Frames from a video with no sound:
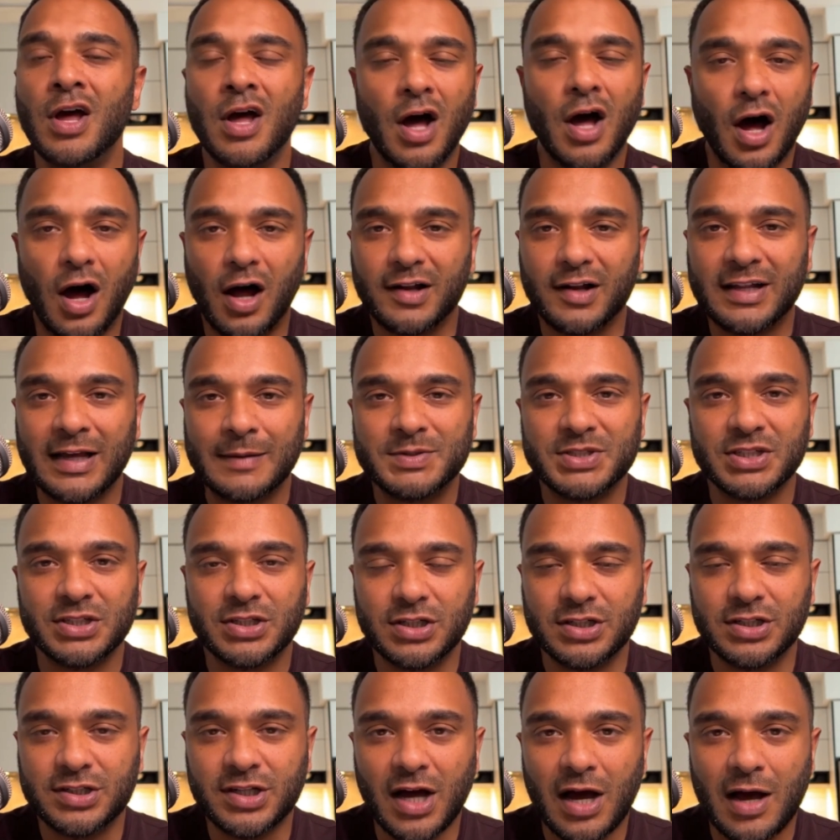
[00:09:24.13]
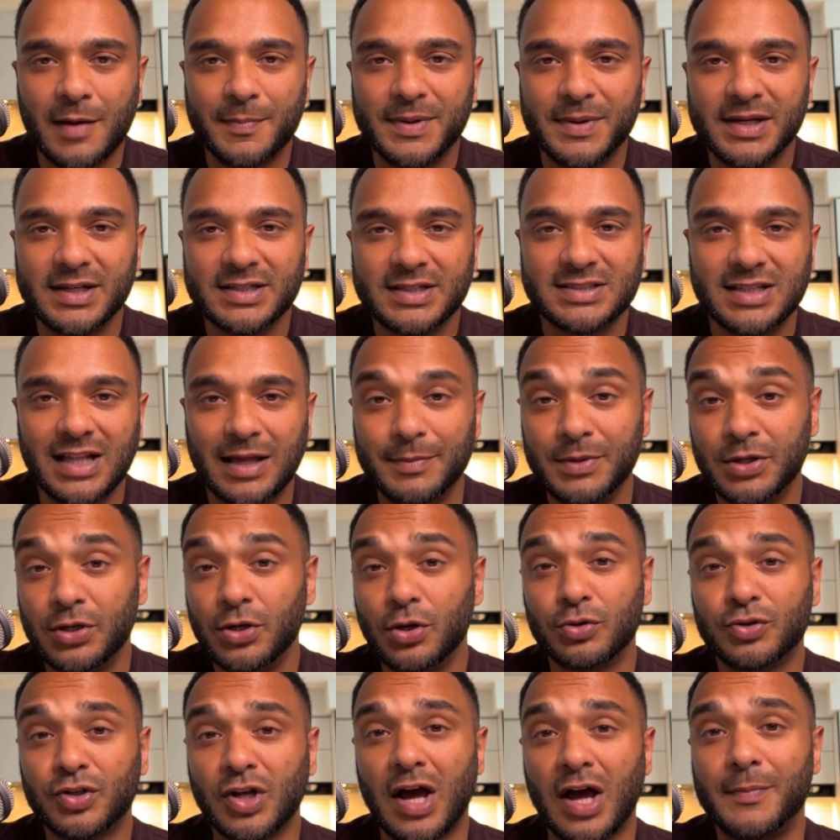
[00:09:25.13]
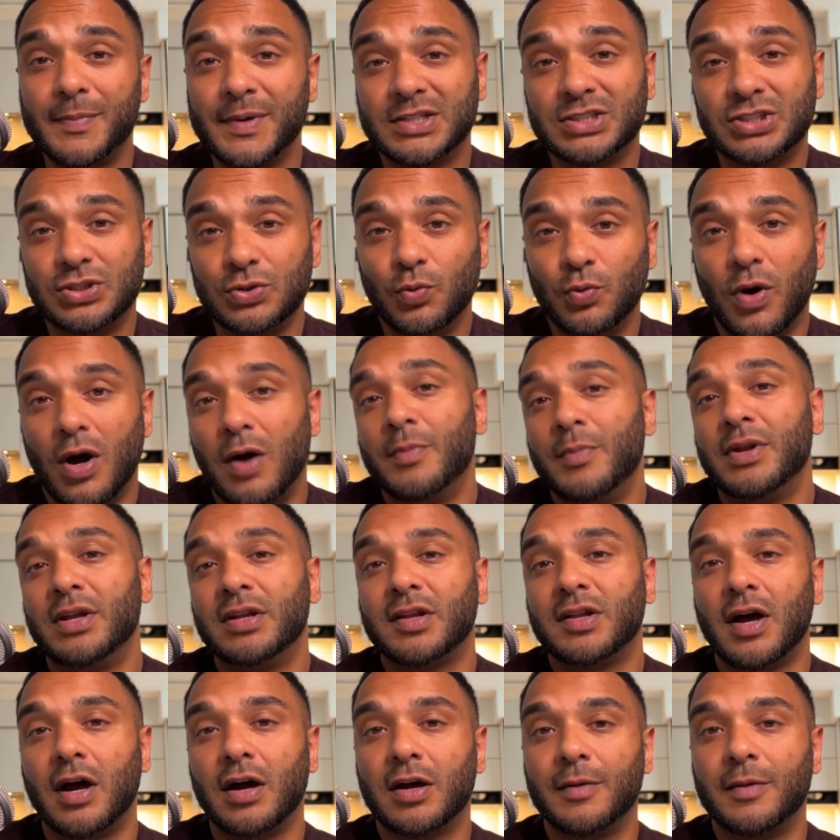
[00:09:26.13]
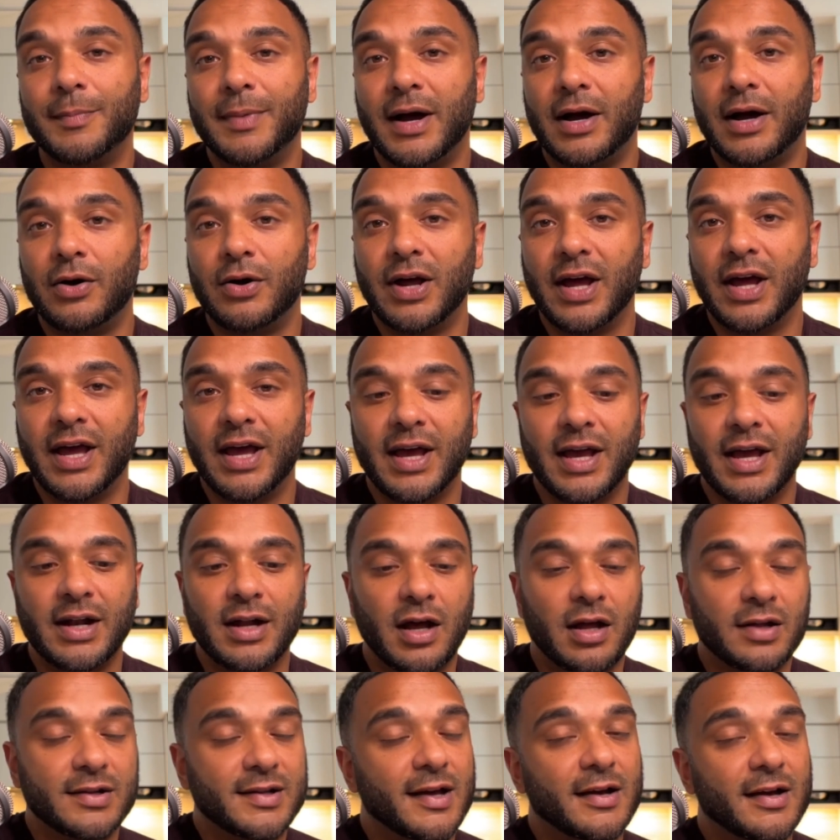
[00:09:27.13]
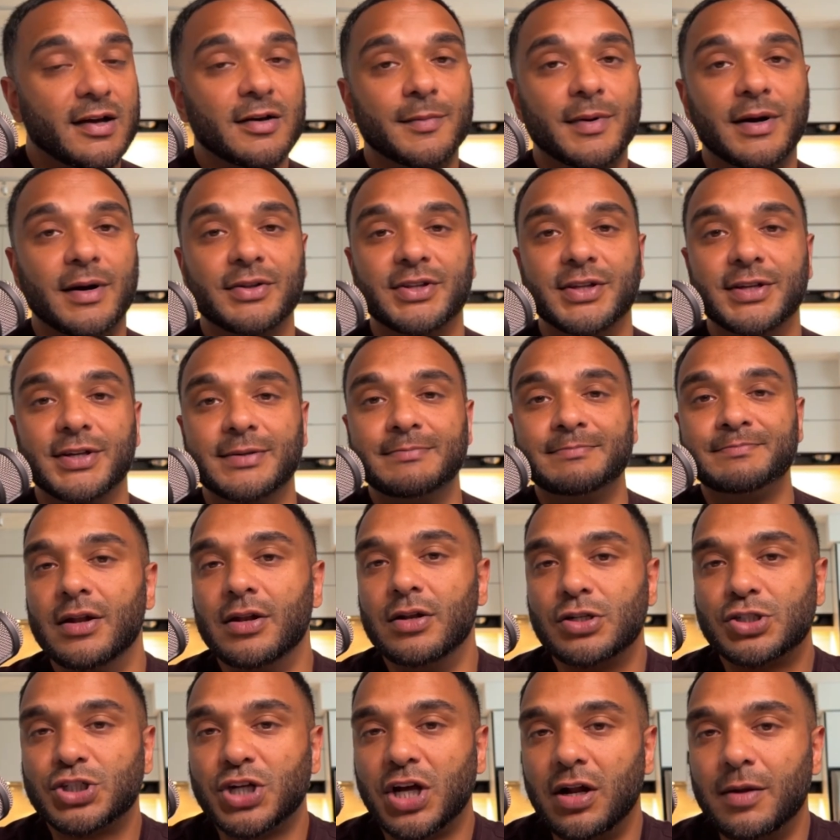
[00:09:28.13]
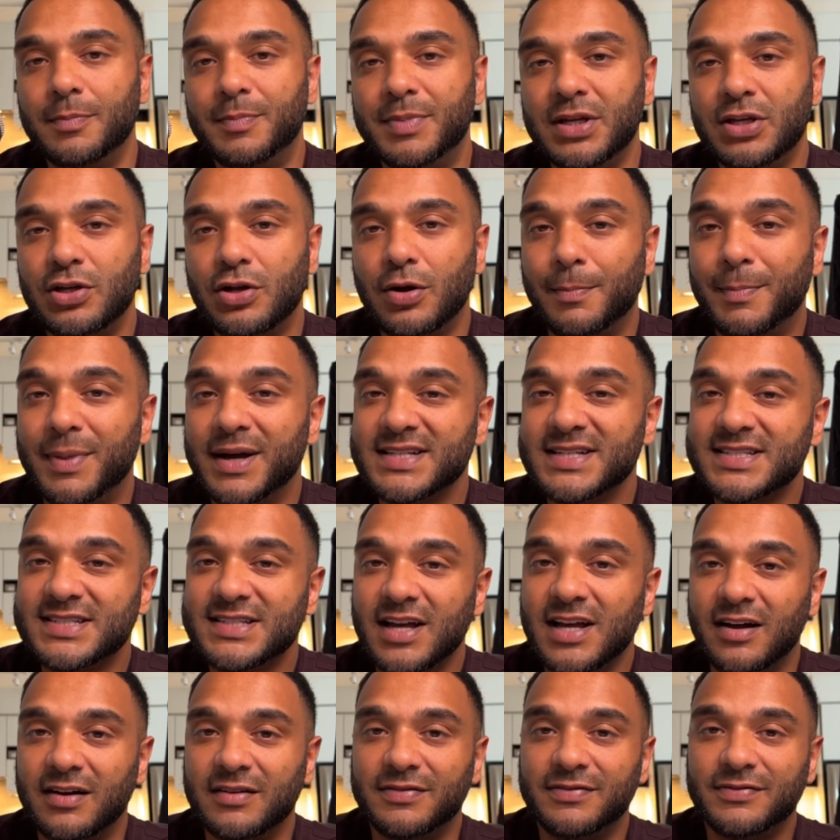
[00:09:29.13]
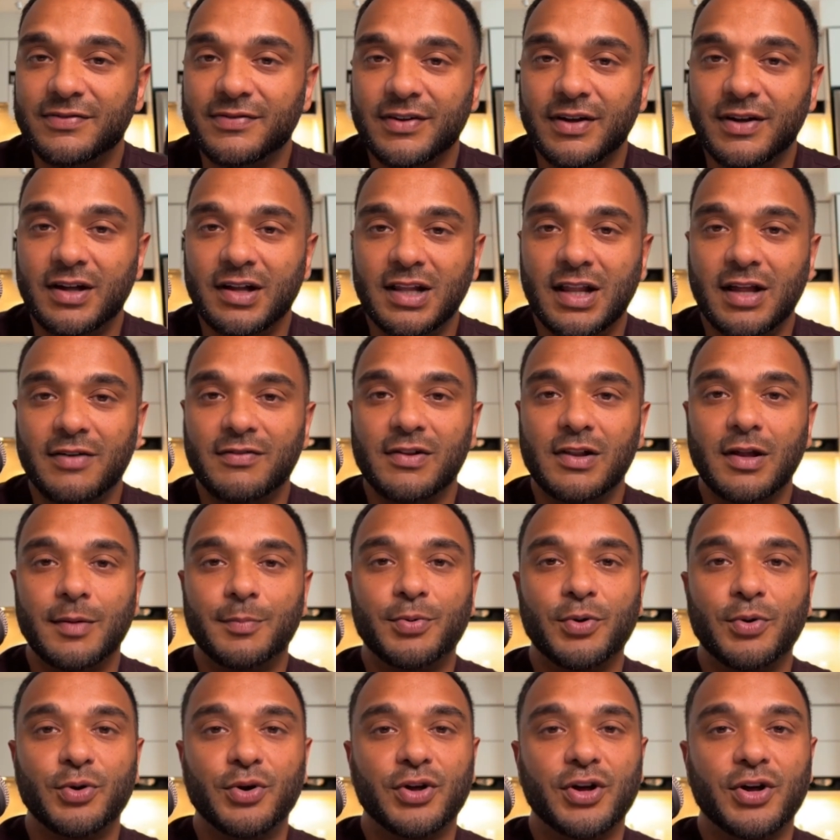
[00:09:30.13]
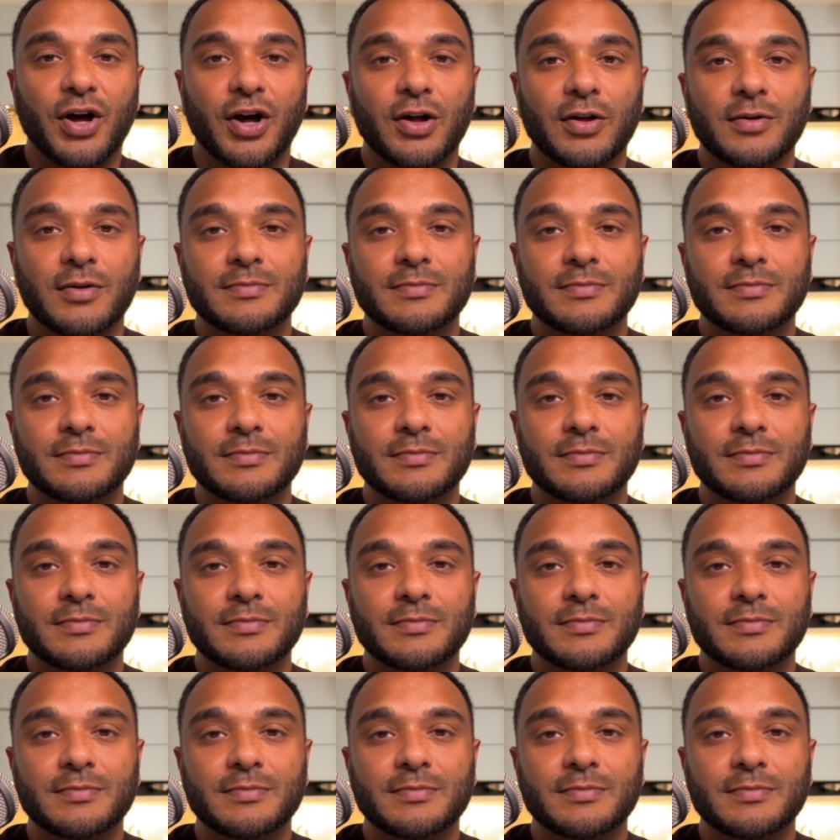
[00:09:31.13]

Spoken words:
All types of good topics. Let me know topics you want me to talk about, and I'll talk about them. Try to be your best self. Level Up Protocol.